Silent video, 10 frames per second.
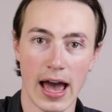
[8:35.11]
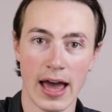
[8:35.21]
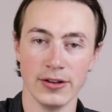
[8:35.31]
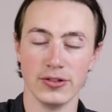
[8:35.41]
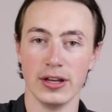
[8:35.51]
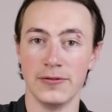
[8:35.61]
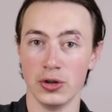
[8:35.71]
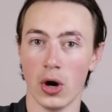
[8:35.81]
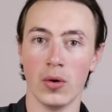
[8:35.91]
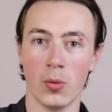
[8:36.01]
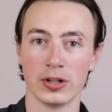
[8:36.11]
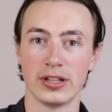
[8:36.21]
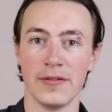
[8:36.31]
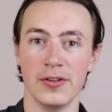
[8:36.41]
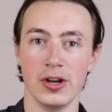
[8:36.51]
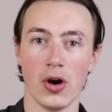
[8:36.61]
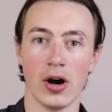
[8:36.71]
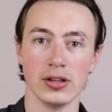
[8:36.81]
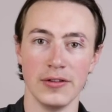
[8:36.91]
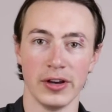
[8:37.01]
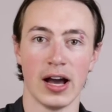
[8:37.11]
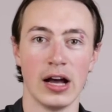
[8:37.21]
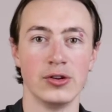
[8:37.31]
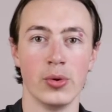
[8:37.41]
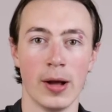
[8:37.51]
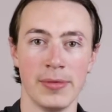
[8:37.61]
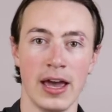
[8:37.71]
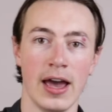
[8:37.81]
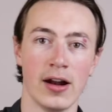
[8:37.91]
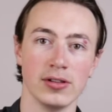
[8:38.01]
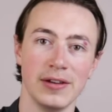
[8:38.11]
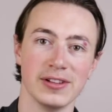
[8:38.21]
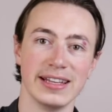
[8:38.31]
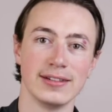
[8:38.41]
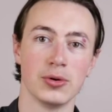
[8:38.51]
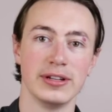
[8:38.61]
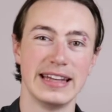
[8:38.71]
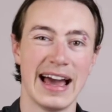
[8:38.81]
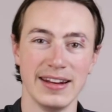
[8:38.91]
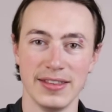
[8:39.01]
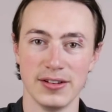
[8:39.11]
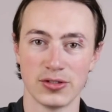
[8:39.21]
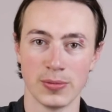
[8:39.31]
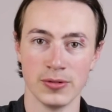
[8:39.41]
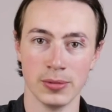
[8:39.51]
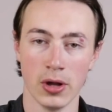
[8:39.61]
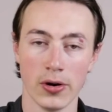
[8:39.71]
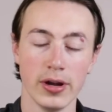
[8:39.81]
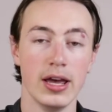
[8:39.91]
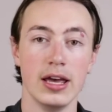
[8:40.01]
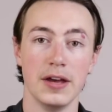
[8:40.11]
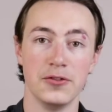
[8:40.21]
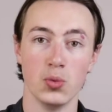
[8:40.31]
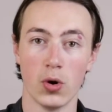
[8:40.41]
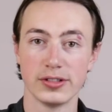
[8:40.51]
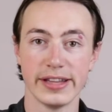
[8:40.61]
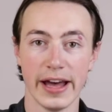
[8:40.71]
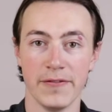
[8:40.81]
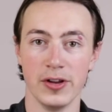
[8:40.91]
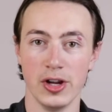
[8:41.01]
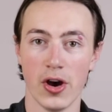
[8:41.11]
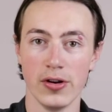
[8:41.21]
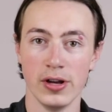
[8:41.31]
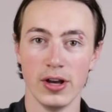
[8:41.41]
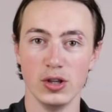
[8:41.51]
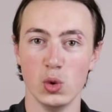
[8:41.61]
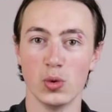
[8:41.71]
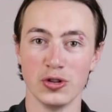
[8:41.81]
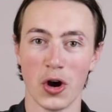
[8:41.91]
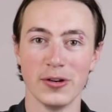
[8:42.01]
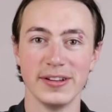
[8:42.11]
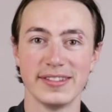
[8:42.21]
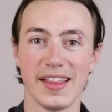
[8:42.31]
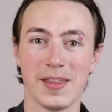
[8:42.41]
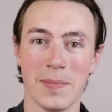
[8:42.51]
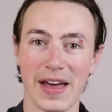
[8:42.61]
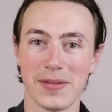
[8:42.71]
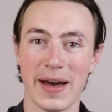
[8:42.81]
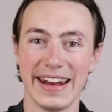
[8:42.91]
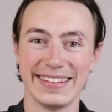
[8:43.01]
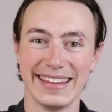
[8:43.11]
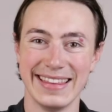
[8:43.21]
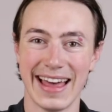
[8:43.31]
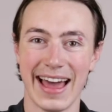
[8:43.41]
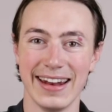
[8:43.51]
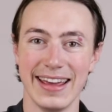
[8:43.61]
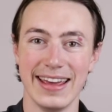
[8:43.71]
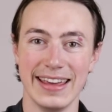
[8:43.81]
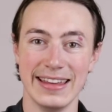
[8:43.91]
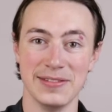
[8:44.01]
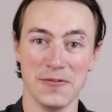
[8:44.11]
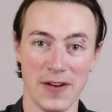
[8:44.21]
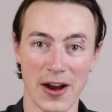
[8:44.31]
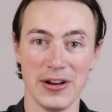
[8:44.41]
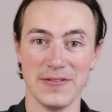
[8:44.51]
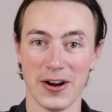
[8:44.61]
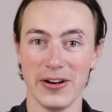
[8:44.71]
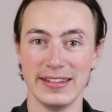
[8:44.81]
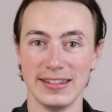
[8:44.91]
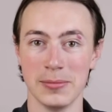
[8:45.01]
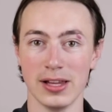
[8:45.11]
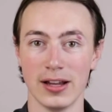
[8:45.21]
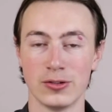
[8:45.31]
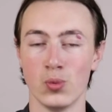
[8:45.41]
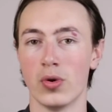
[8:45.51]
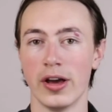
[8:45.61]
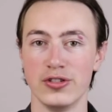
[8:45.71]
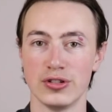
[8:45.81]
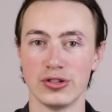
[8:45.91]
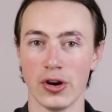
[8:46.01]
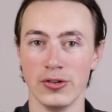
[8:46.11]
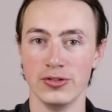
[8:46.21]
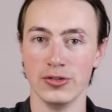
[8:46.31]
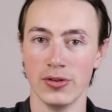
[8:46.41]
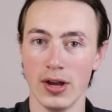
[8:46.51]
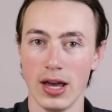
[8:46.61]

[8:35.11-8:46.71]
And if you go and watch that video, I'll leave a card to it up there and I'll leave a link to it down in the description below. If you watch that video, you will notice that the mathematics in that is very, very similar to what I just showed you